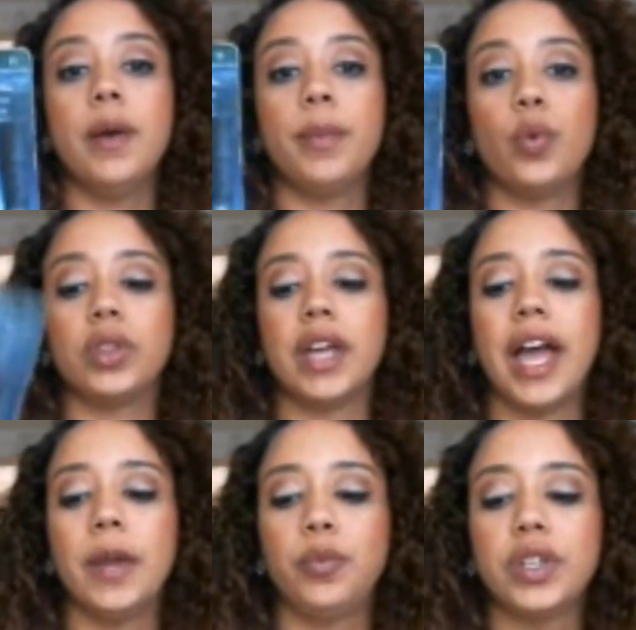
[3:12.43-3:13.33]
But with the
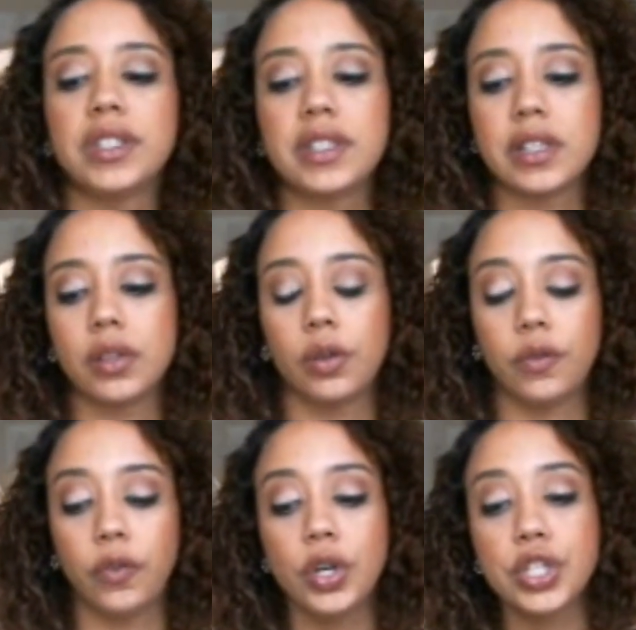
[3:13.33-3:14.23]
High Priestess in the
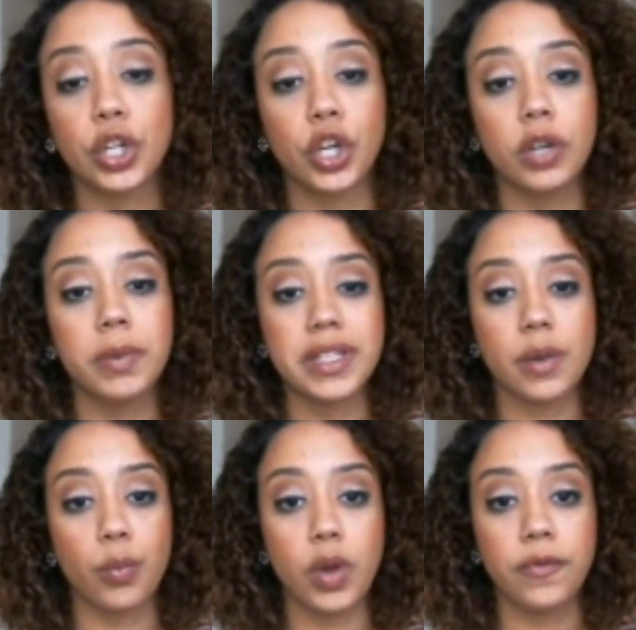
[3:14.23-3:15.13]
reverse, there could be
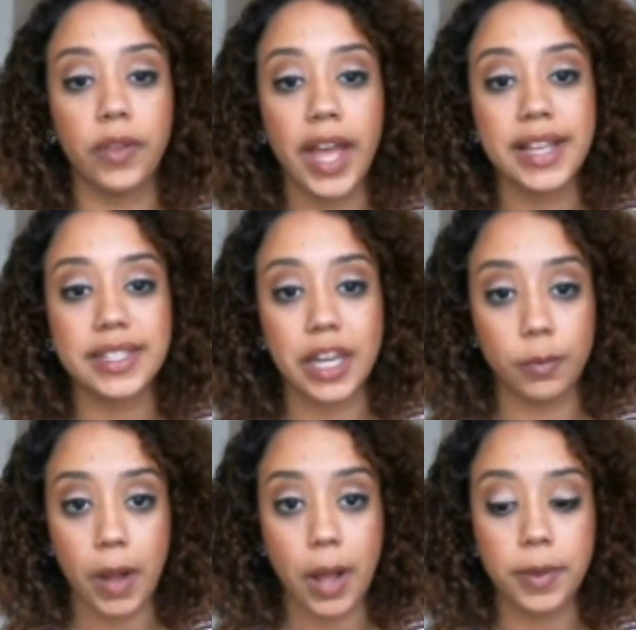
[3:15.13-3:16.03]
some red flags that
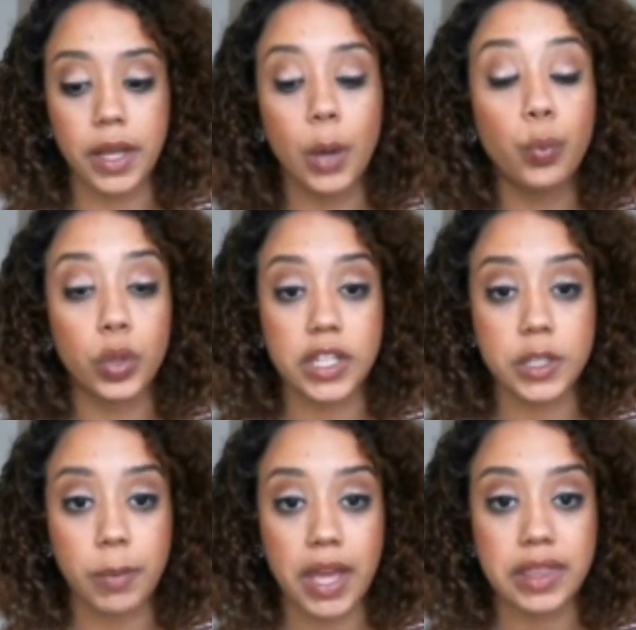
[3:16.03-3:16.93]
are popping up with this
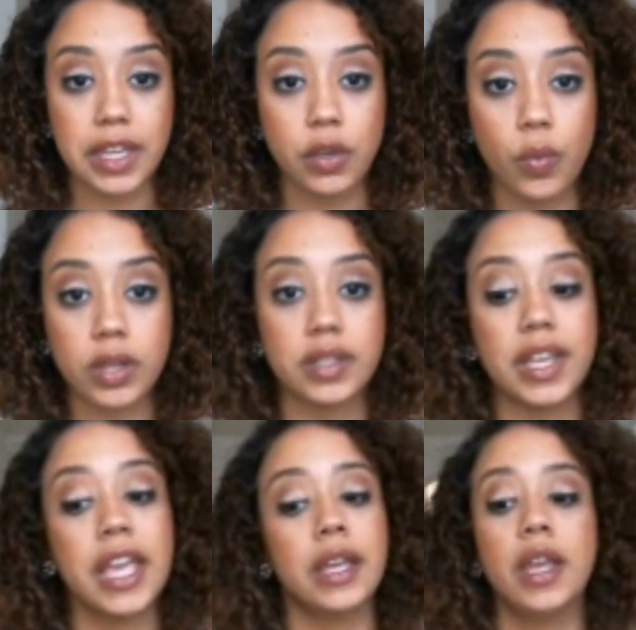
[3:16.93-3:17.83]
path that you want to
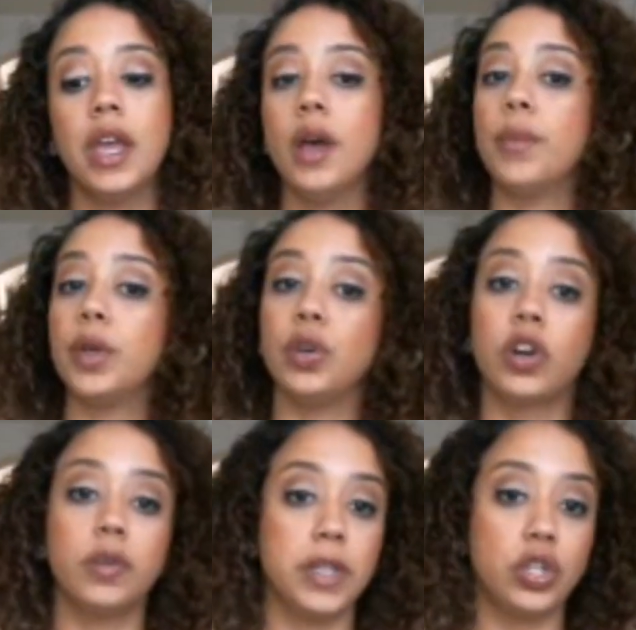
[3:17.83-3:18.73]
take. But you
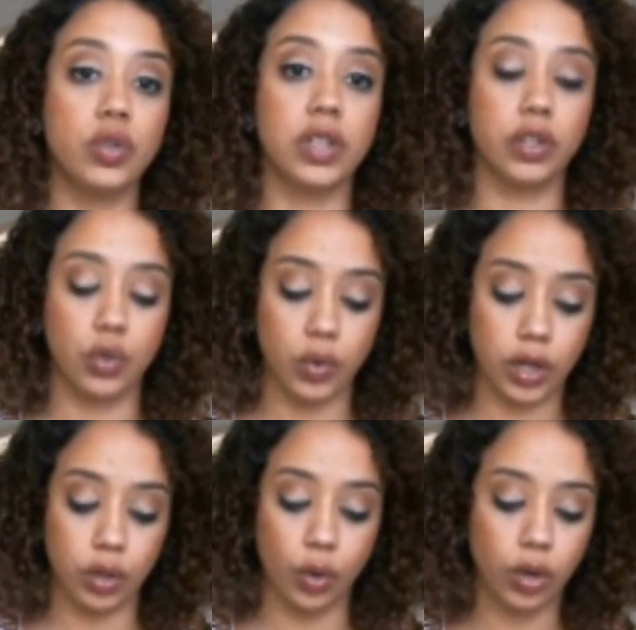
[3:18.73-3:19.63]
could be choosing to
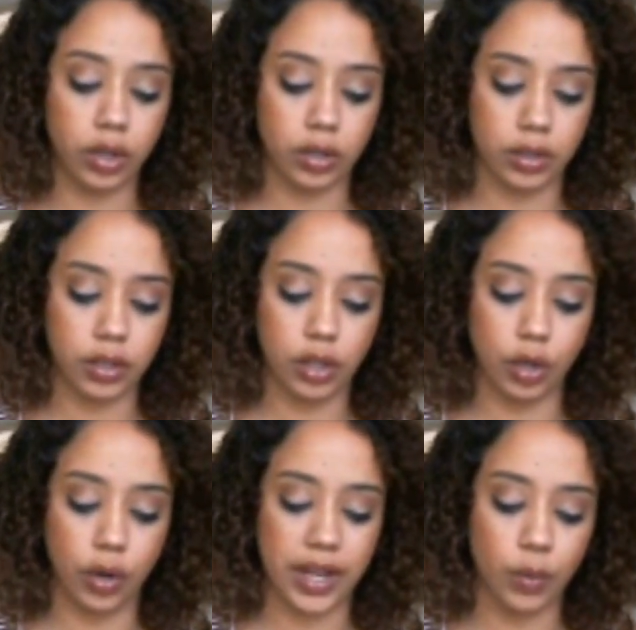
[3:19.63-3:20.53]
ignore, you
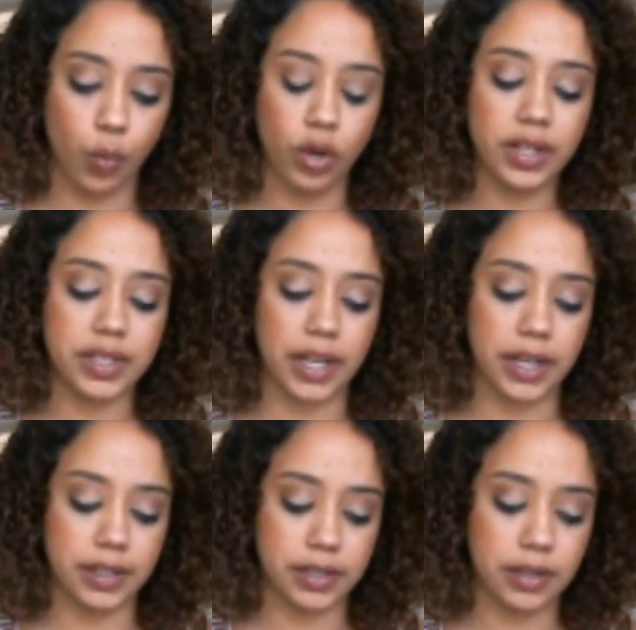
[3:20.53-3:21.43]
know, any warning
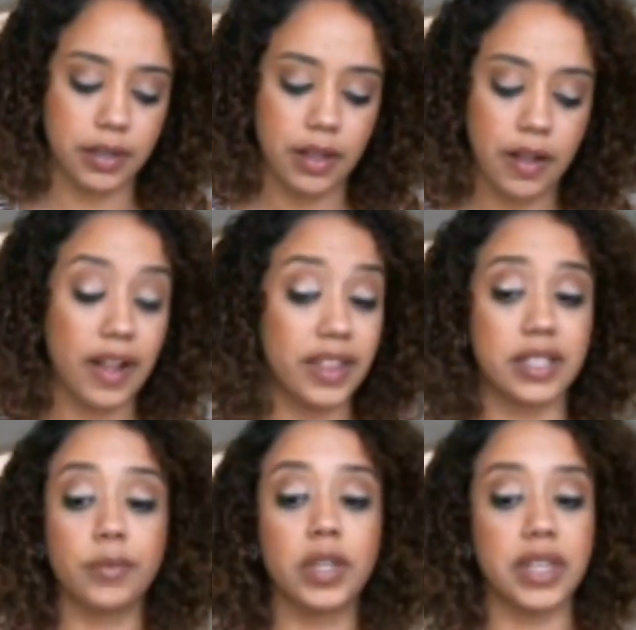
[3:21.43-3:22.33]
signs. And
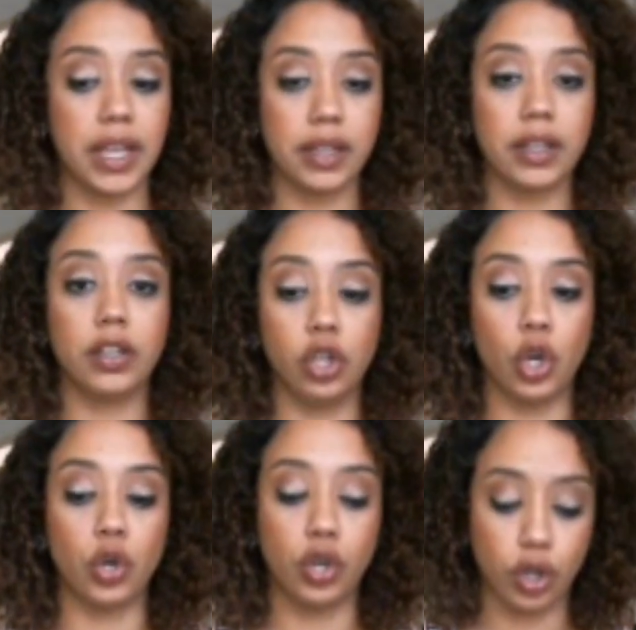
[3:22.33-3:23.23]
that's something that, you
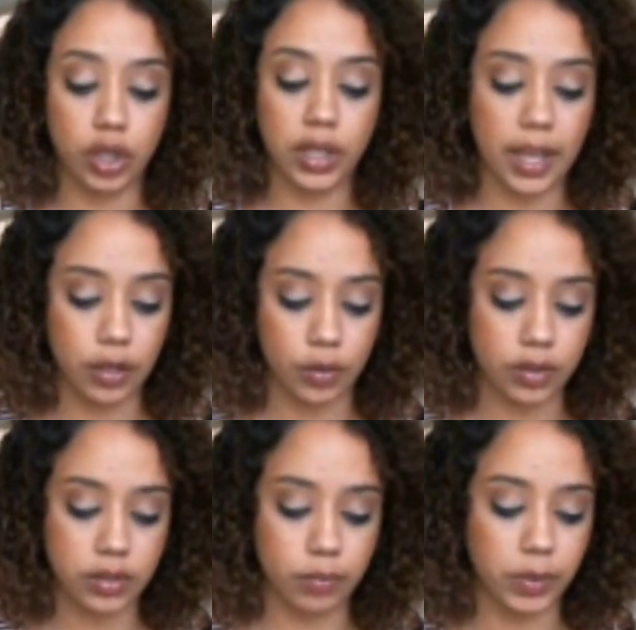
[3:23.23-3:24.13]
know, could get you
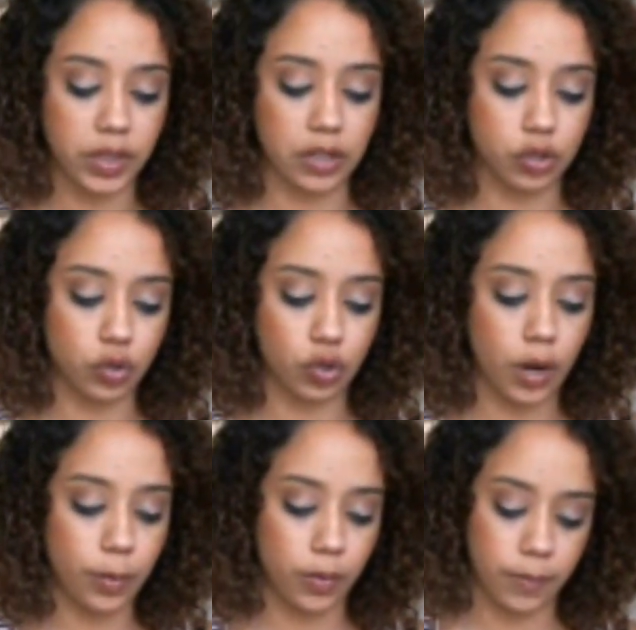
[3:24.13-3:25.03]
into potential
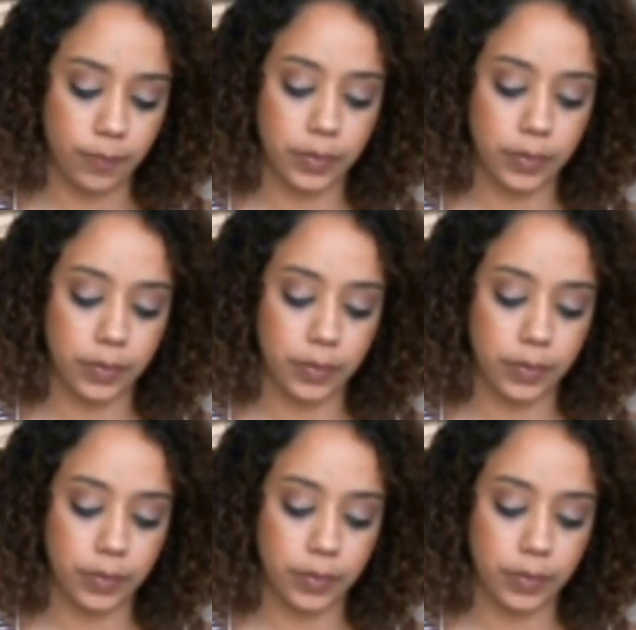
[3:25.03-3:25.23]
trouble.